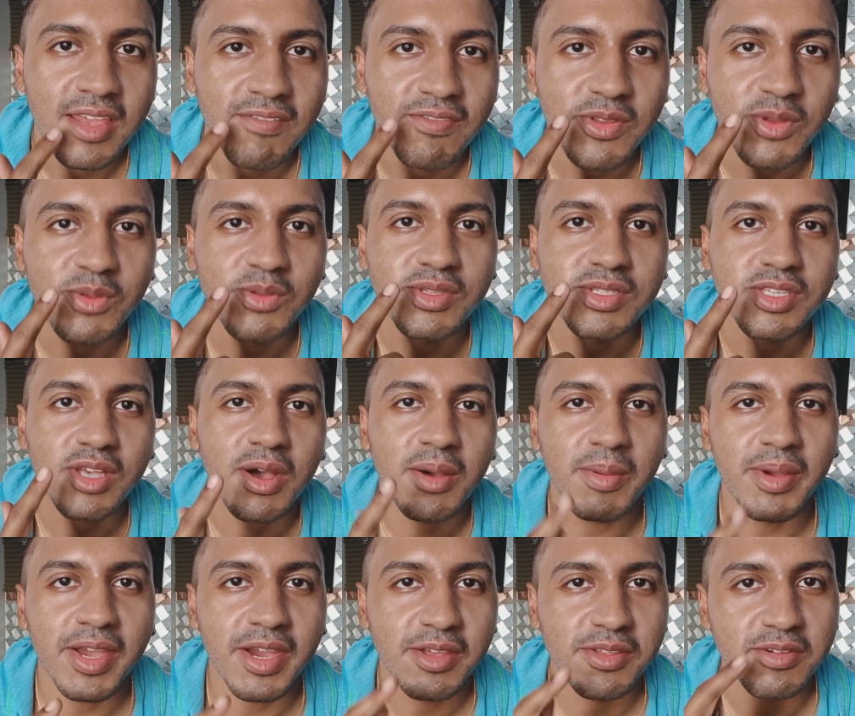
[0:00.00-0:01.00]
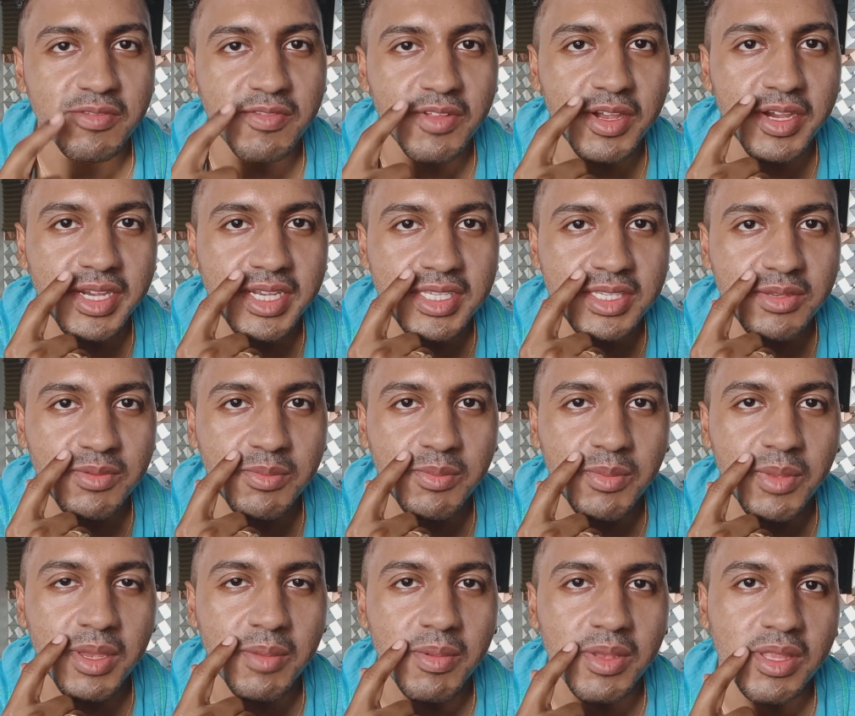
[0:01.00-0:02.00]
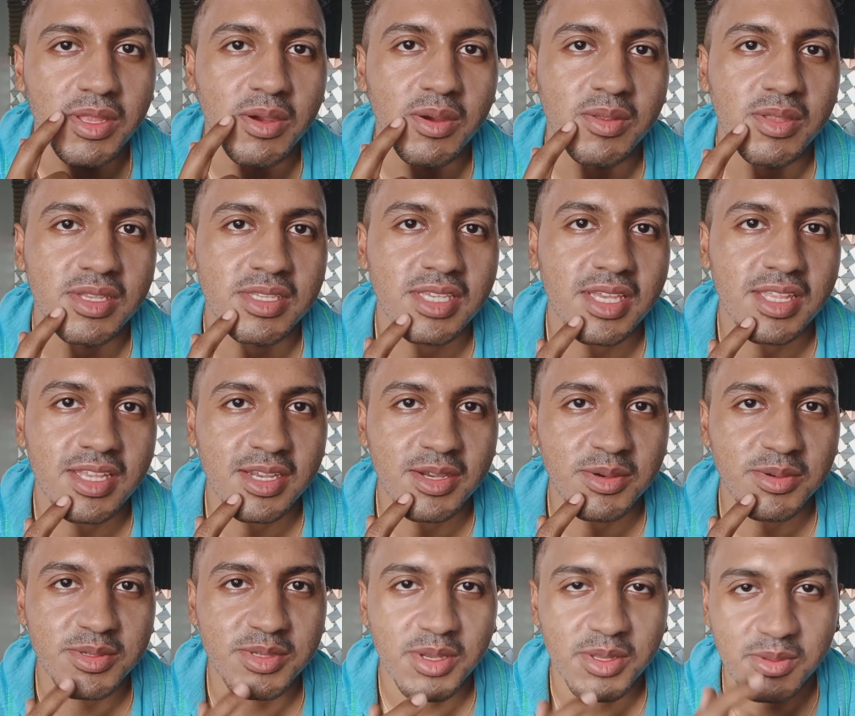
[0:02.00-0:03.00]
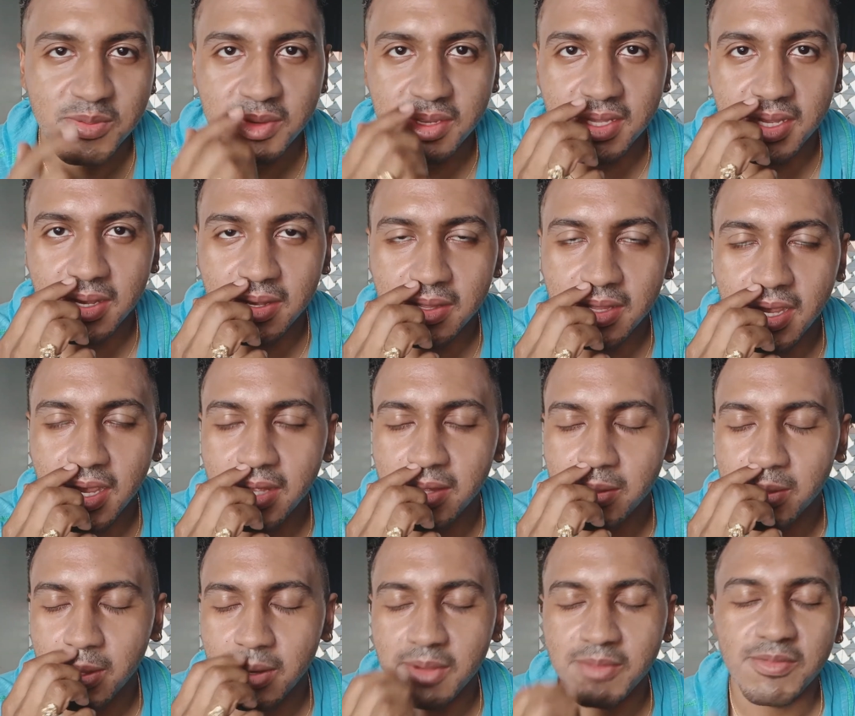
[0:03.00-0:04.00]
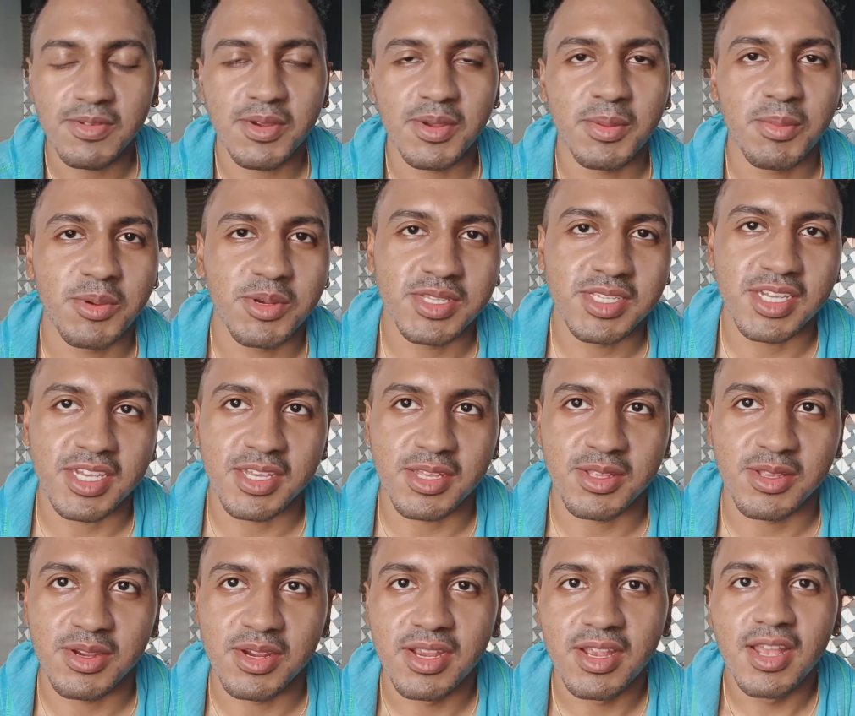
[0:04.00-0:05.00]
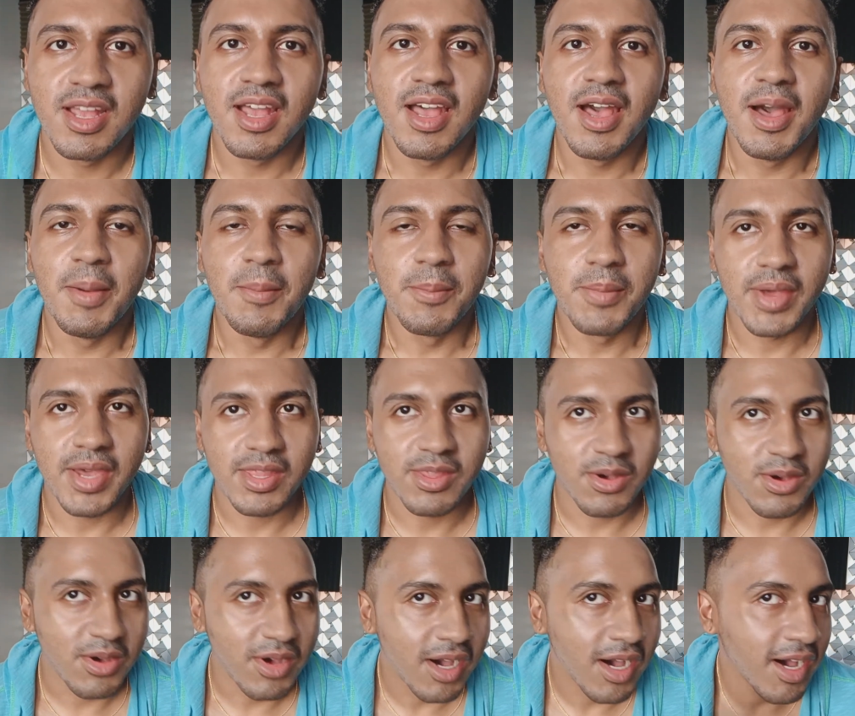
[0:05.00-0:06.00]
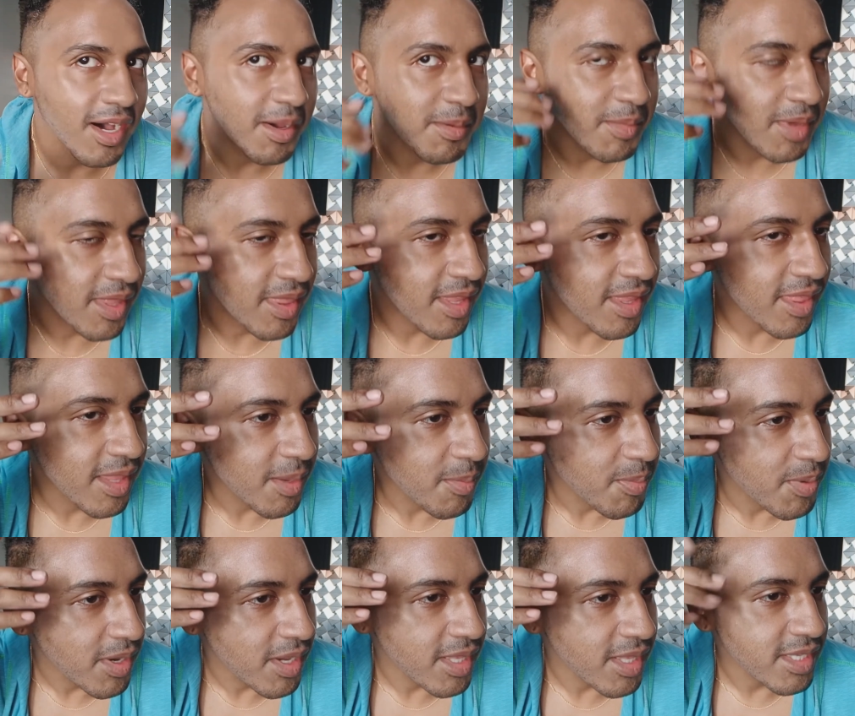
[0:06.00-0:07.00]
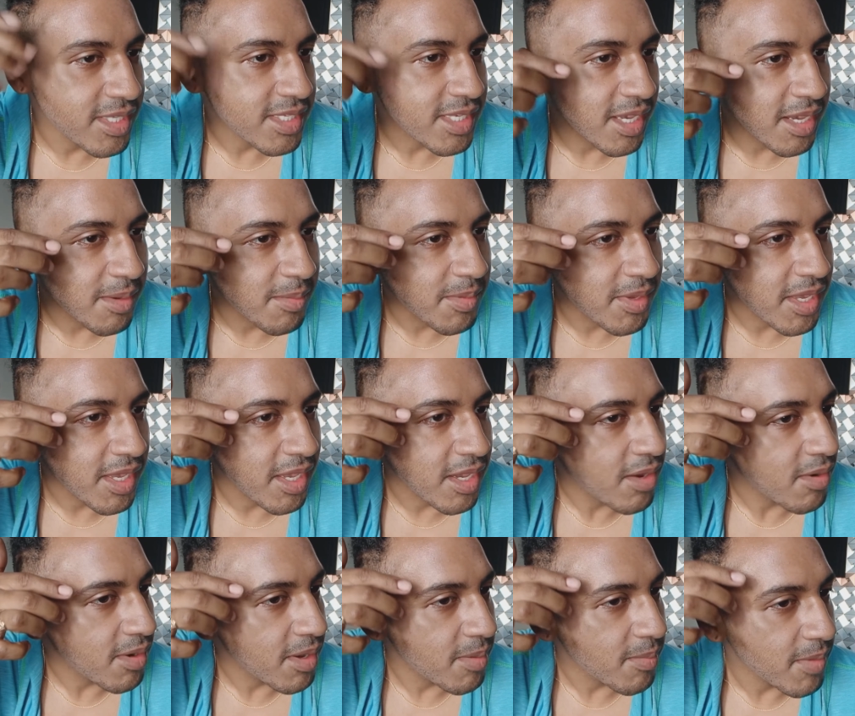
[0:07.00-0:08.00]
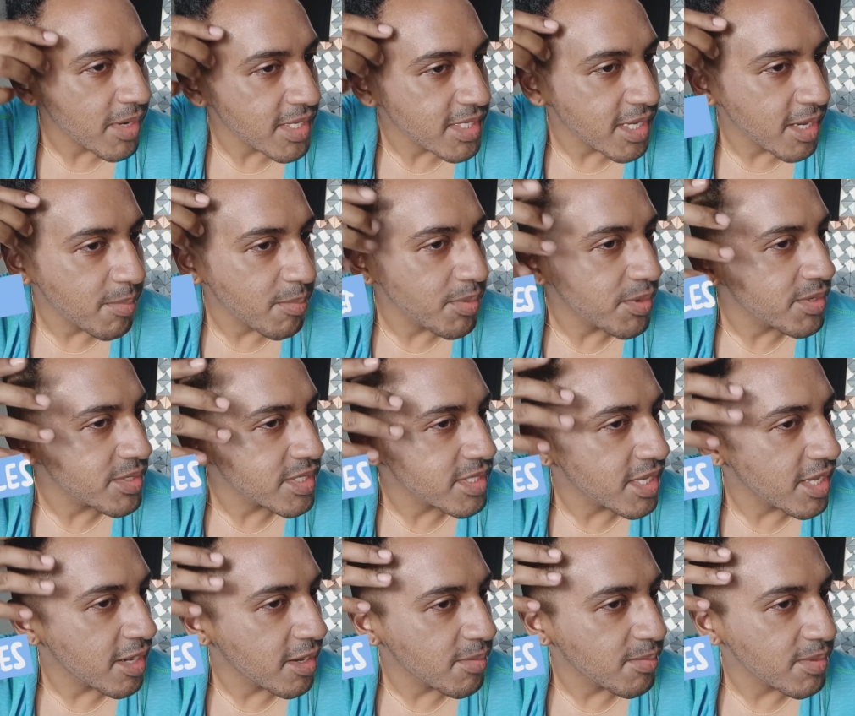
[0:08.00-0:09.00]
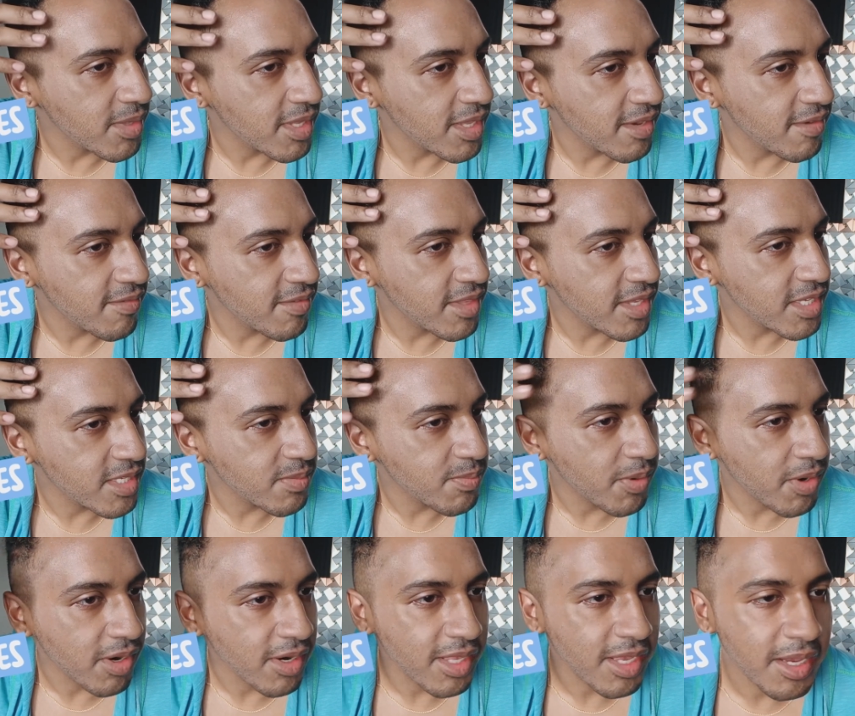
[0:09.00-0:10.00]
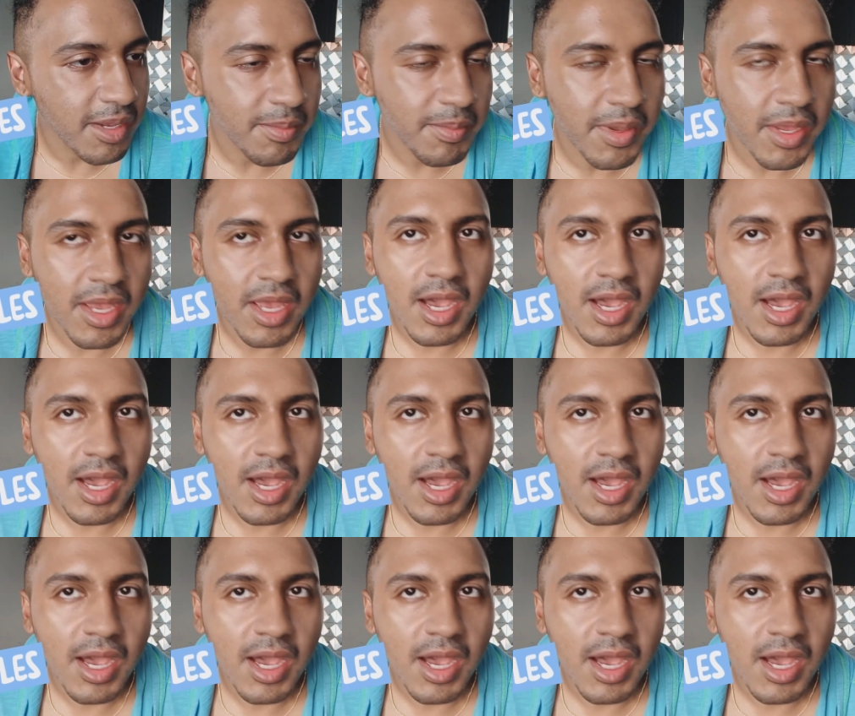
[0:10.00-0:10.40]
If you saw my other vlogs, you've maybe noticed that it goes all the way down. I don't know, I'm very particular. Pero, and then they put some here in my temples to help lift this part up.